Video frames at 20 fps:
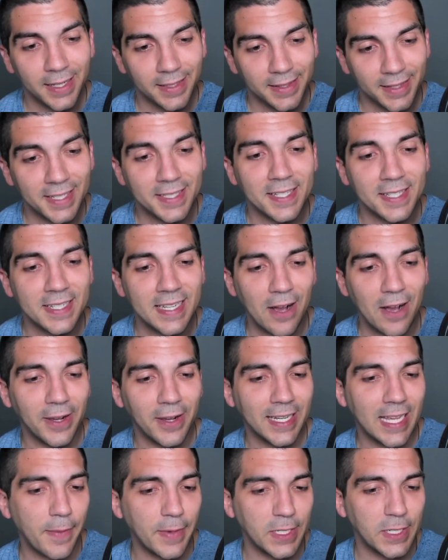This is how I
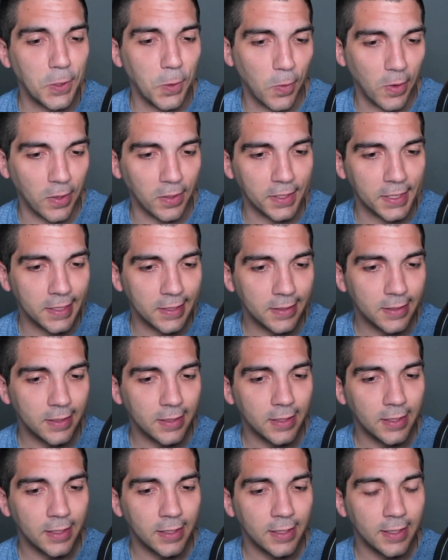came into the world.
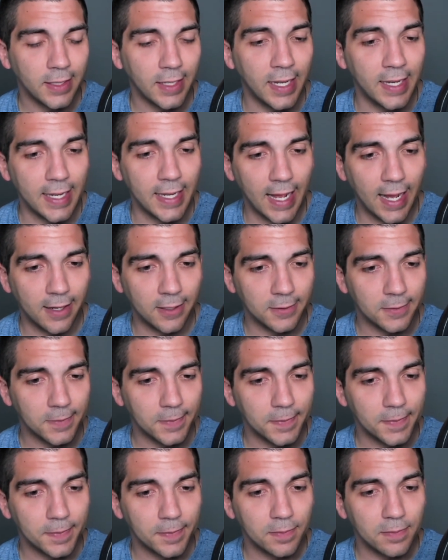And now,
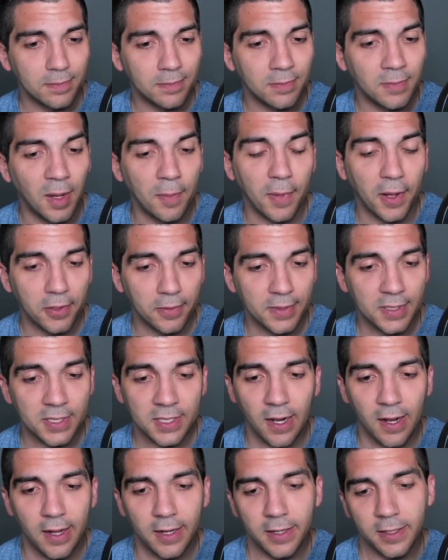my mother was
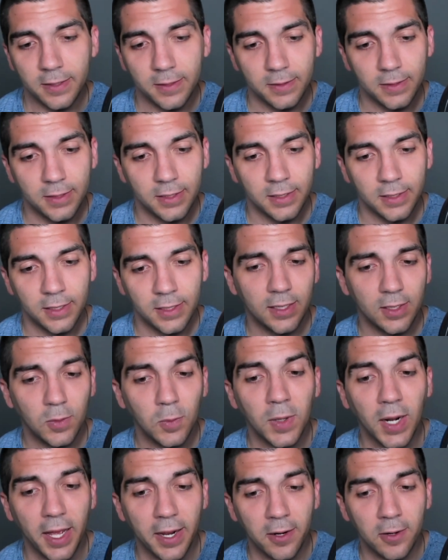gone.
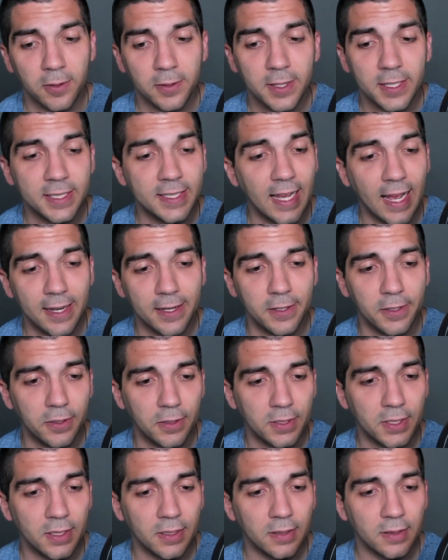When I heard the sad
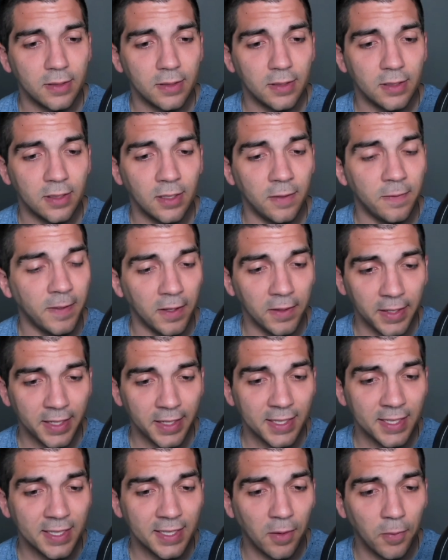news, it felt like
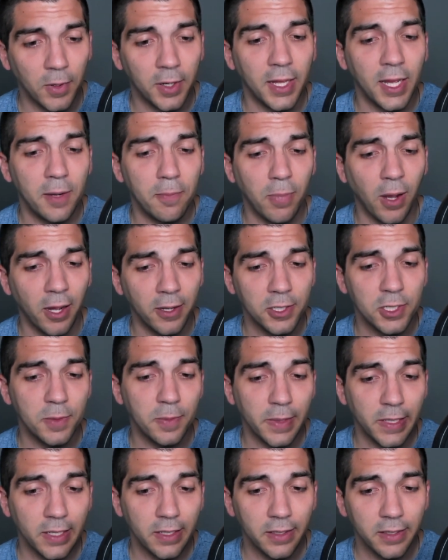someone had punched
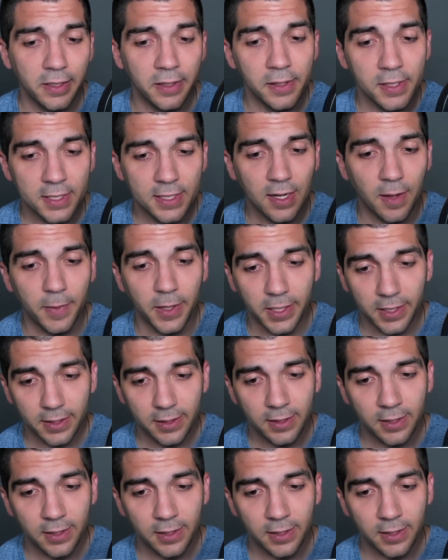me in the stomach.